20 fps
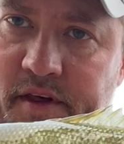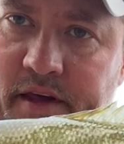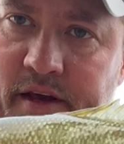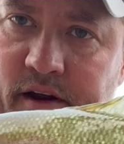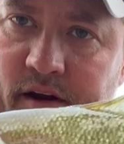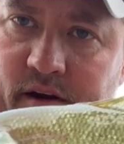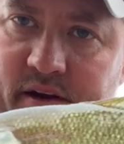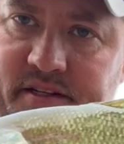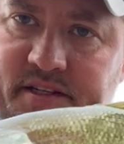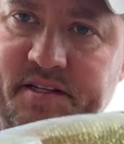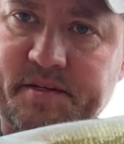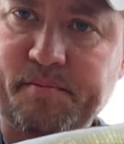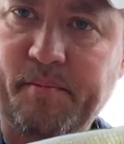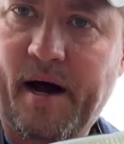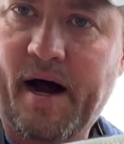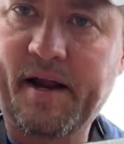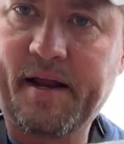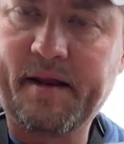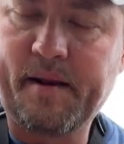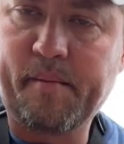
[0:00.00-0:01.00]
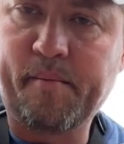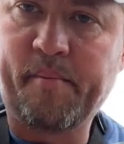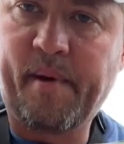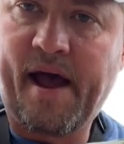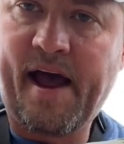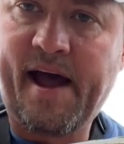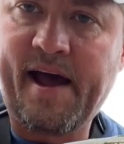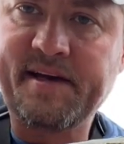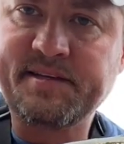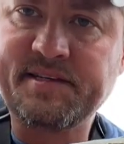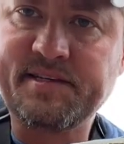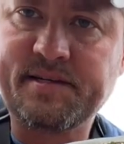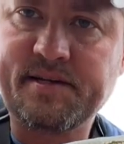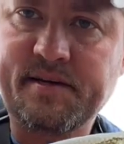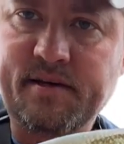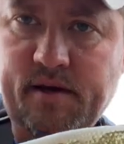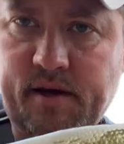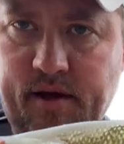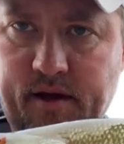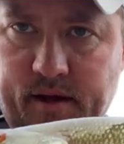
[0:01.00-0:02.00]
year, a spotted bass.
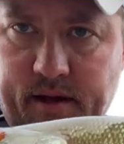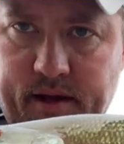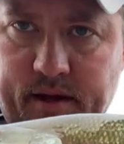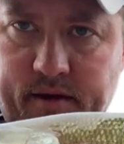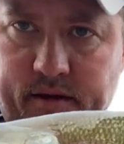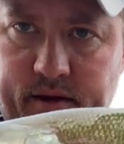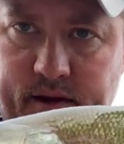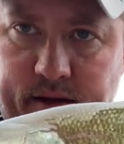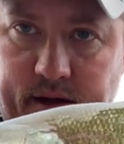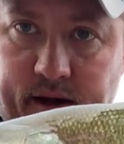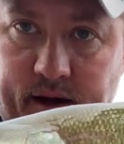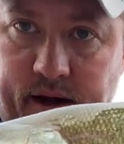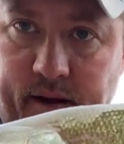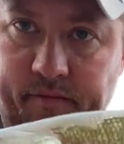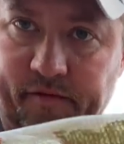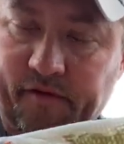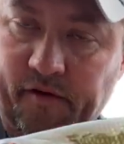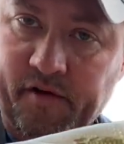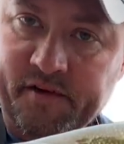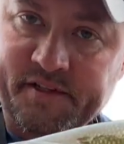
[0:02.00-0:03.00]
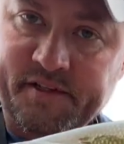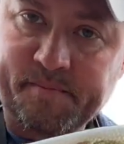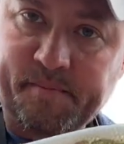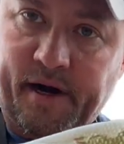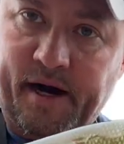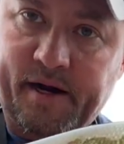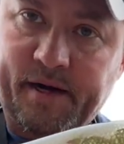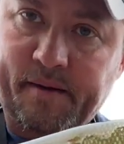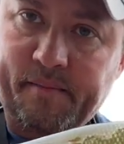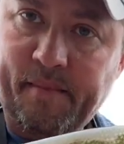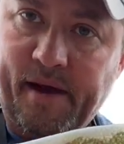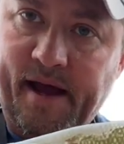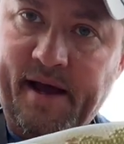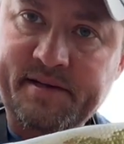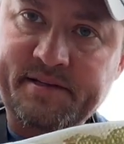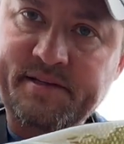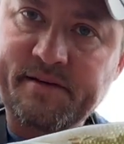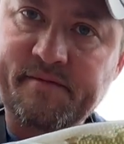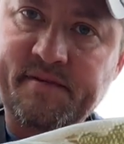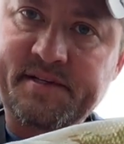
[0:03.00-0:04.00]
Um, first spotted
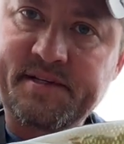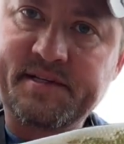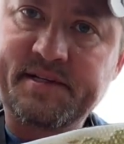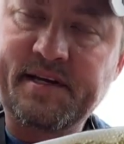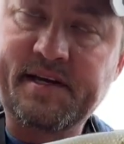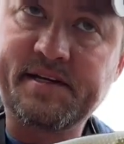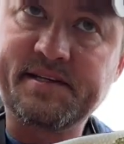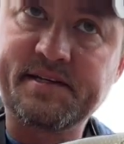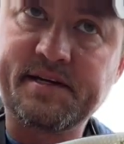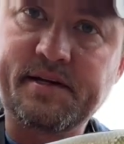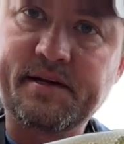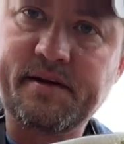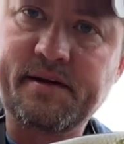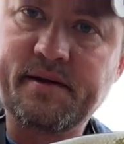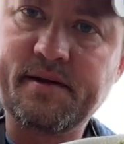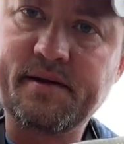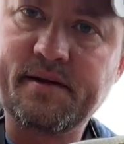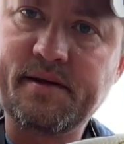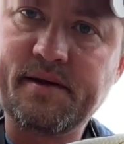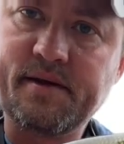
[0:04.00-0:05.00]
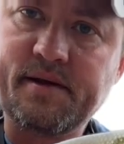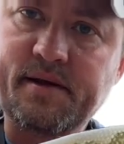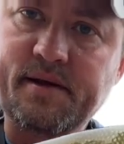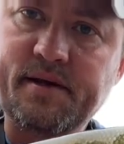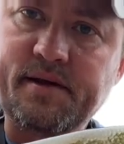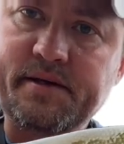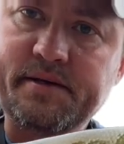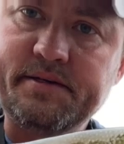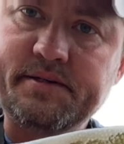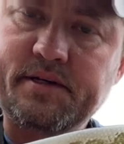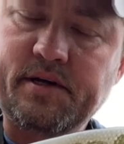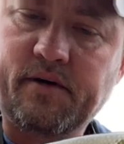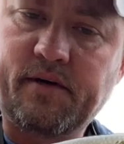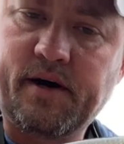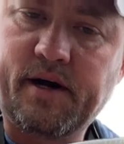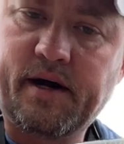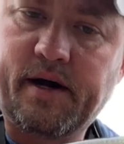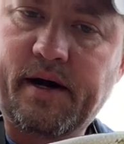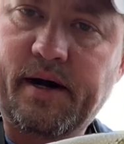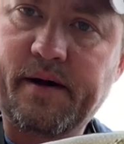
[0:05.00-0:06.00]
bass of the season. So,
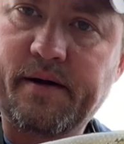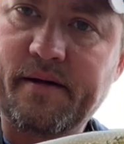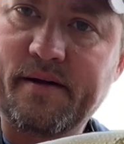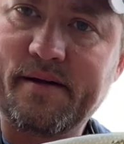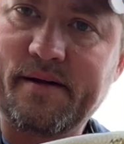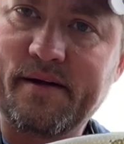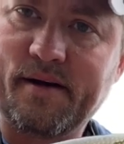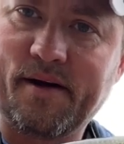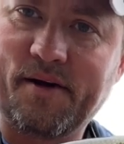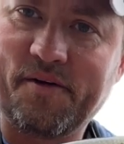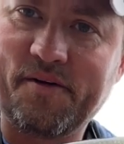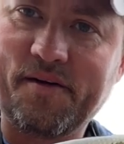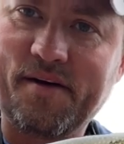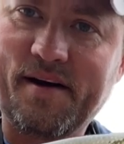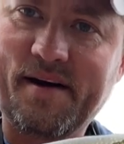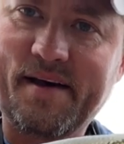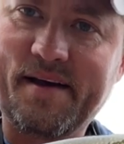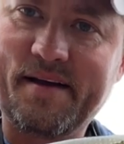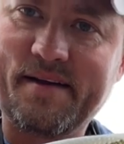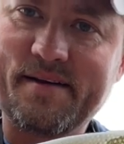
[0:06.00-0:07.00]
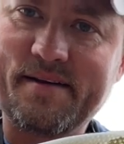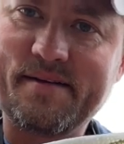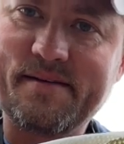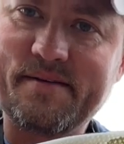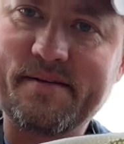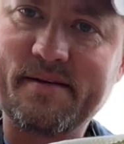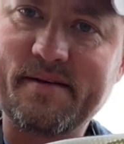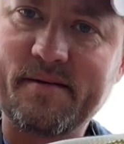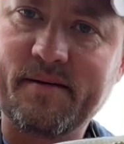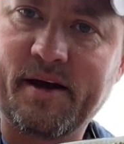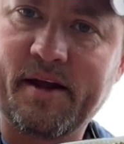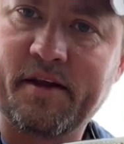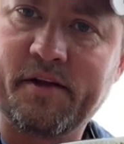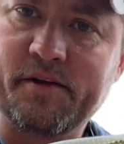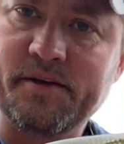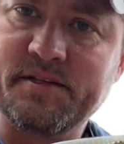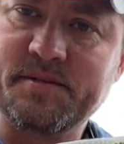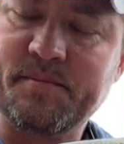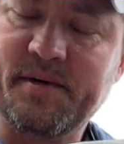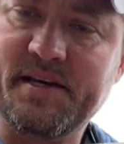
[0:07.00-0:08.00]
uh, all right, got a
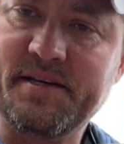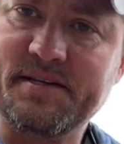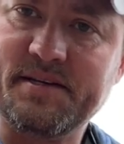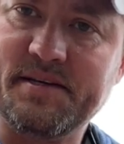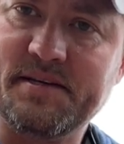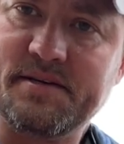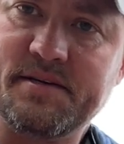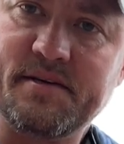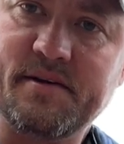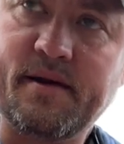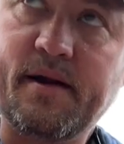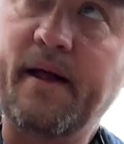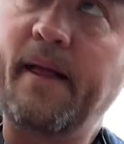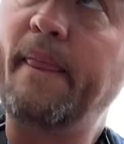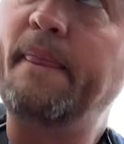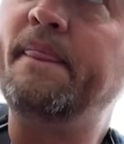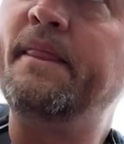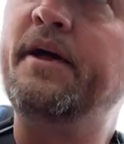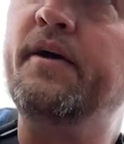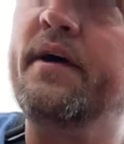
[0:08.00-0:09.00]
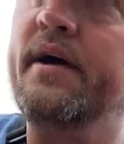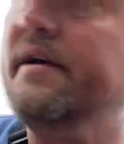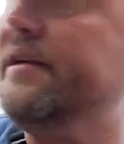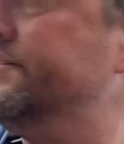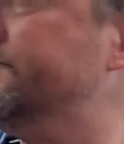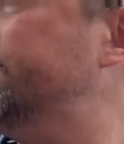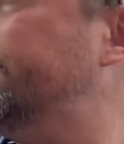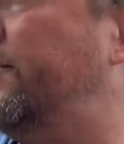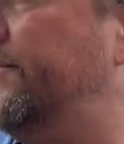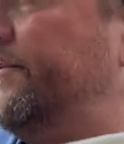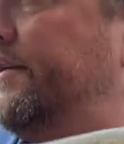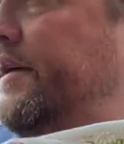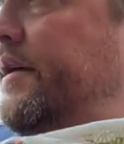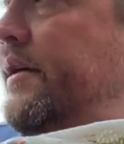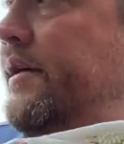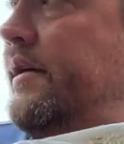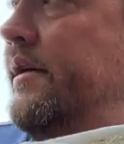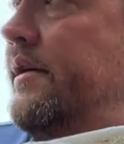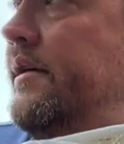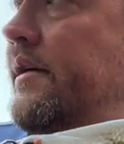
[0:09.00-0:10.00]
new species. Neil got a smallie
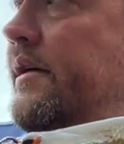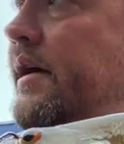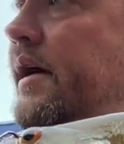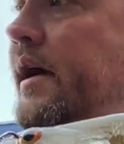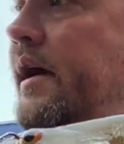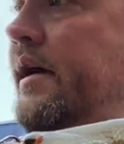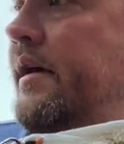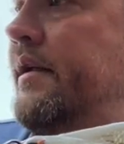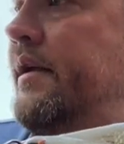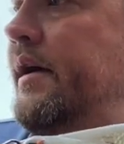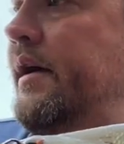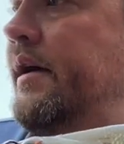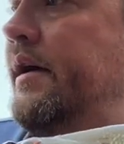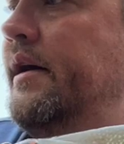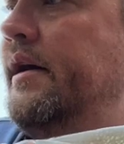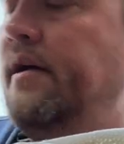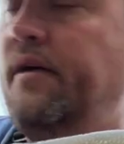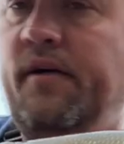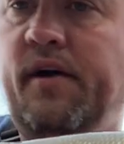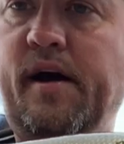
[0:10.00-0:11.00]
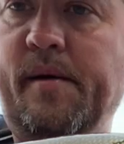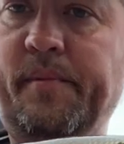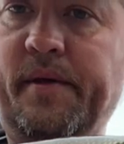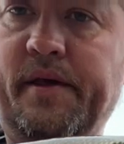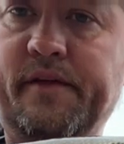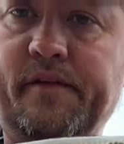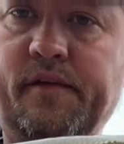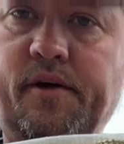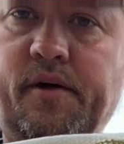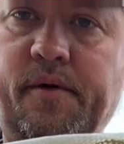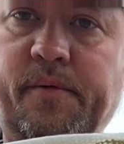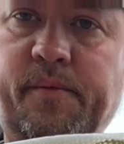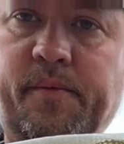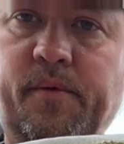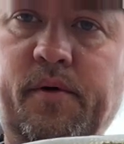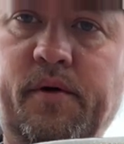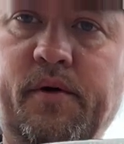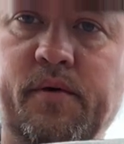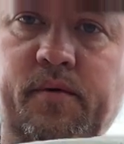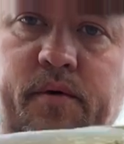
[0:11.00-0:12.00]
and a uh, crappie, so
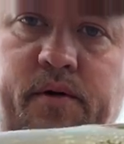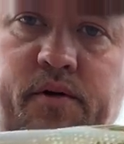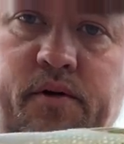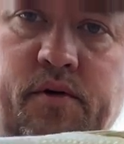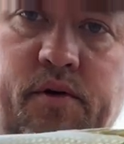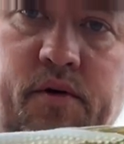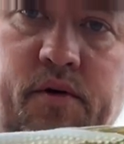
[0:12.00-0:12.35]
we're, we're doing